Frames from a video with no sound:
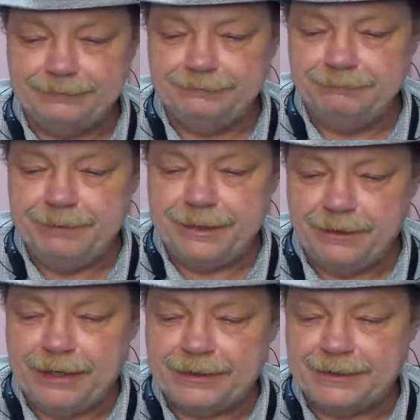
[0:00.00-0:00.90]
video
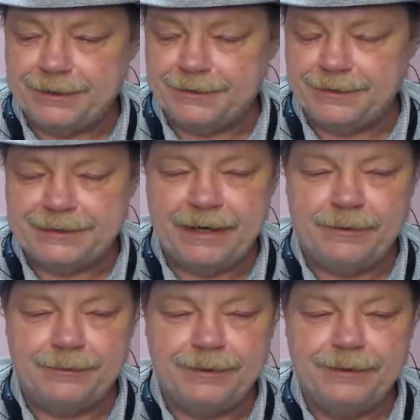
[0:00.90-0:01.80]
actually turns out.